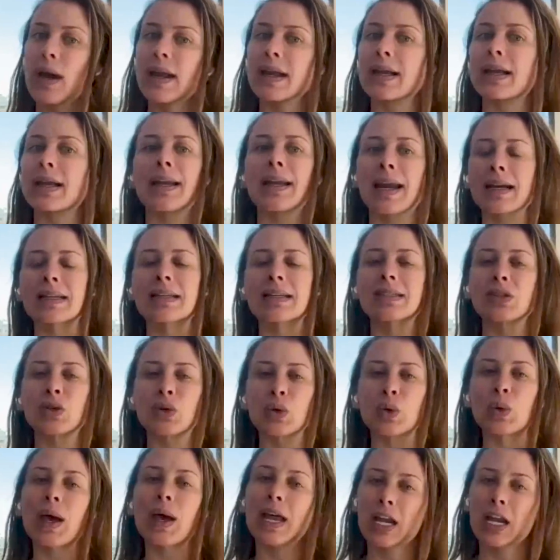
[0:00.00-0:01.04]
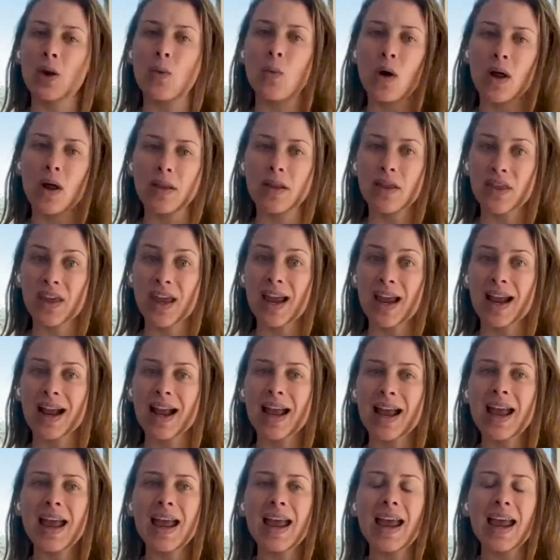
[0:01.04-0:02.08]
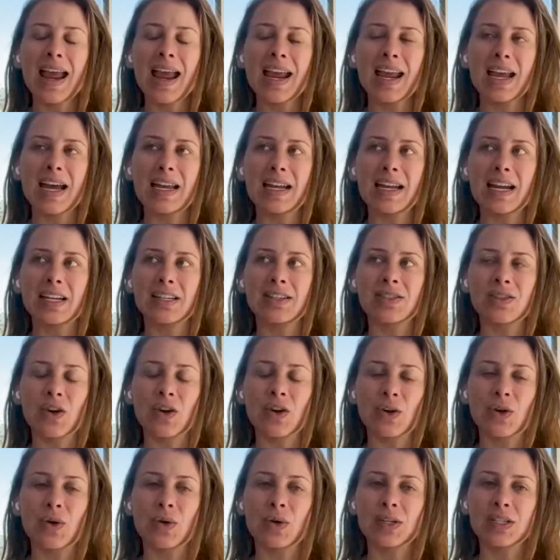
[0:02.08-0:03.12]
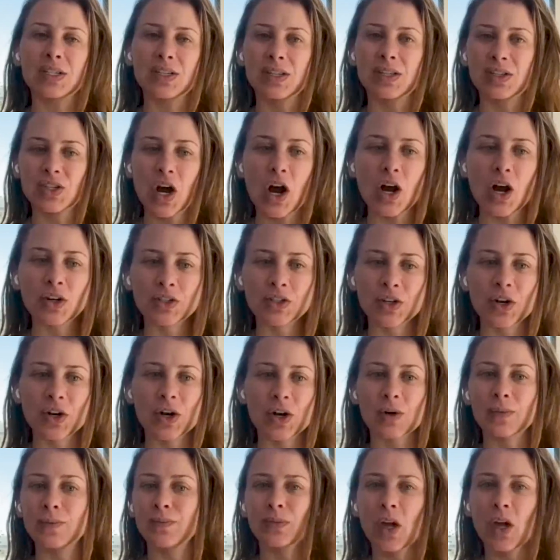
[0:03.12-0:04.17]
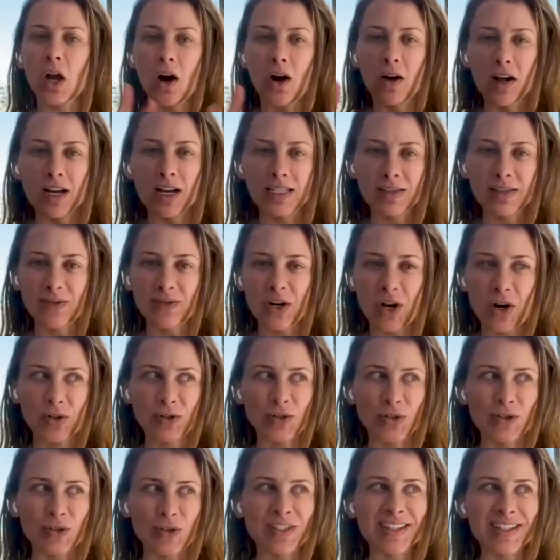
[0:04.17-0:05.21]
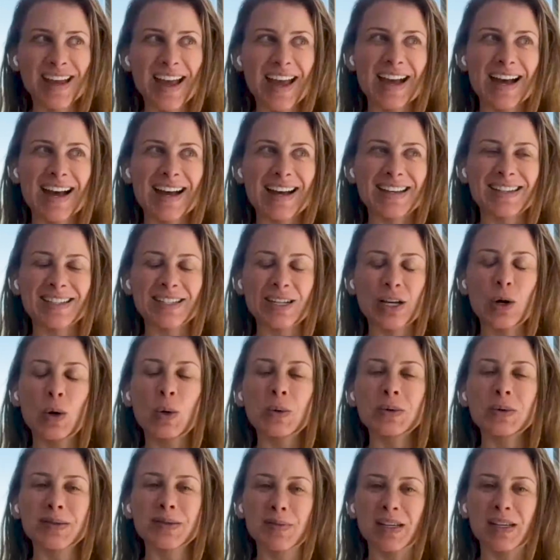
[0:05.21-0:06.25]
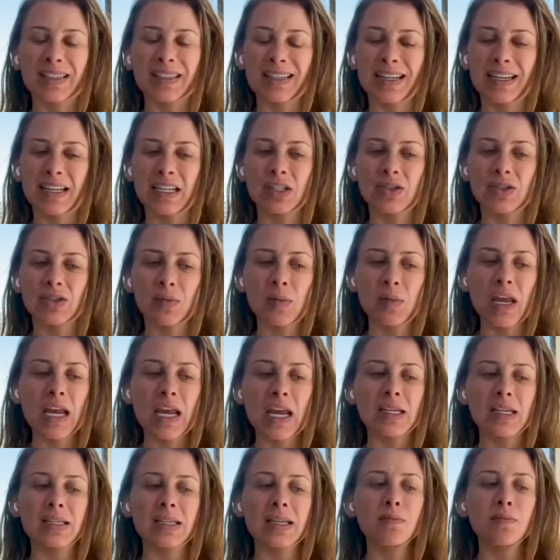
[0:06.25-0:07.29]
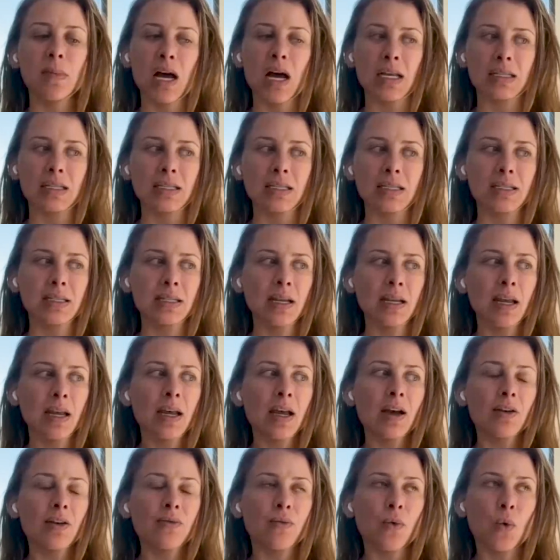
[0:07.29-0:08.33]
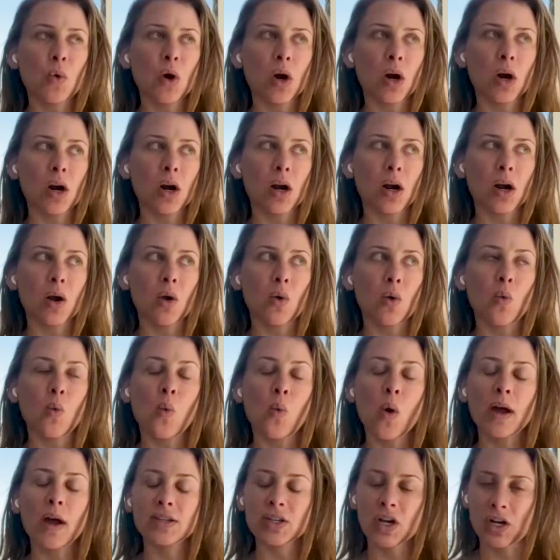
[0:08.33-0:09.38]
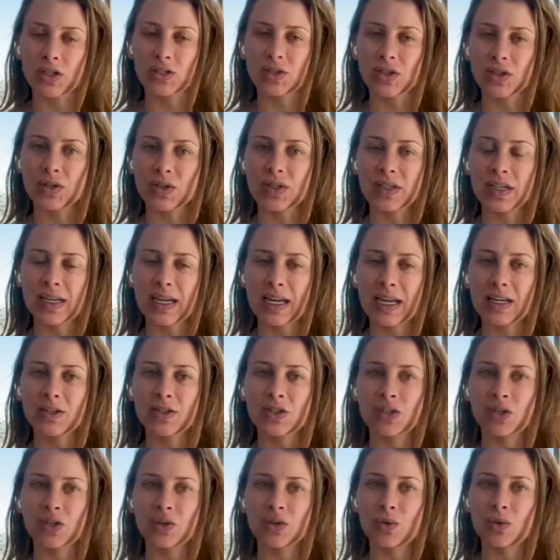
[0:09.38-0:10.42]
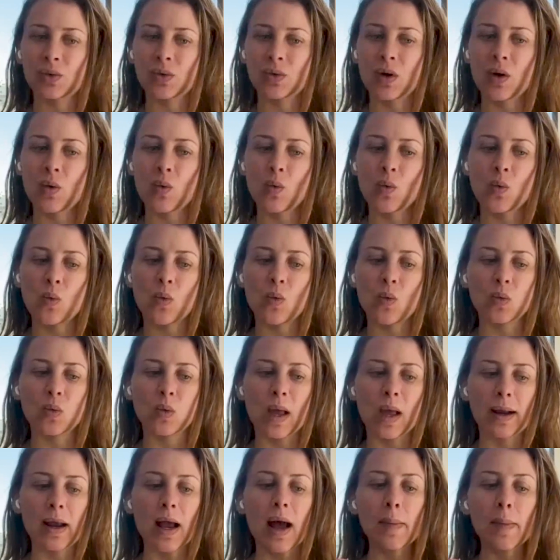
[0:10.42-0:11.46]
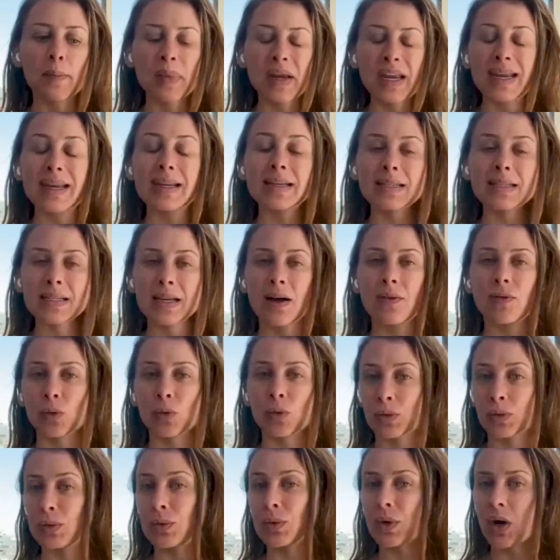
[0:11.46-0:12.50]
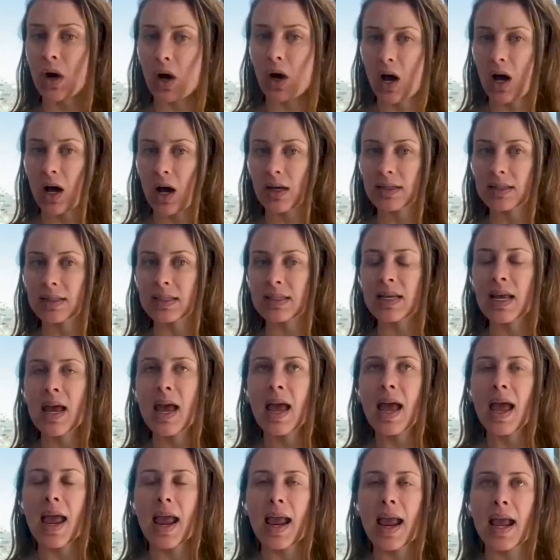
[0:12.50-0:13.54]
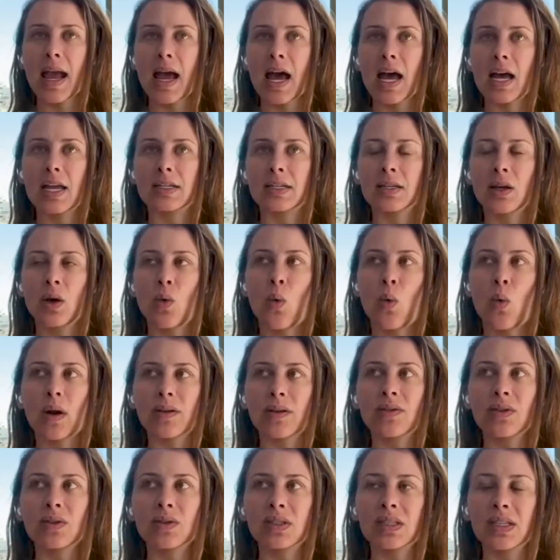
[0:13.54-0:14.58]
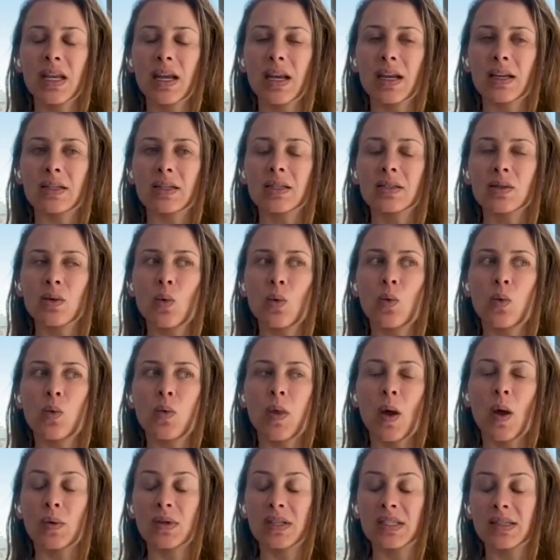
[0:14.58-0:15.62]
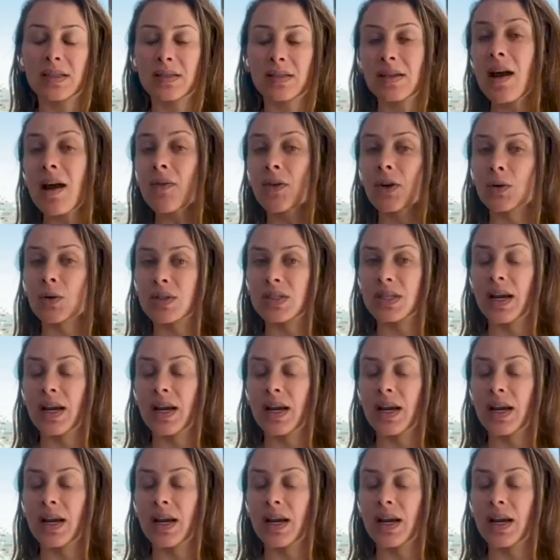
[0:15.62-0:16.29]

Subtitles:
quite connect to any one thing. And I started going to the doctor, all kinds of doctors. And ultimately, it took me 18 months for one doctor to get to like a piece of a root cause. And one of those things that was discovered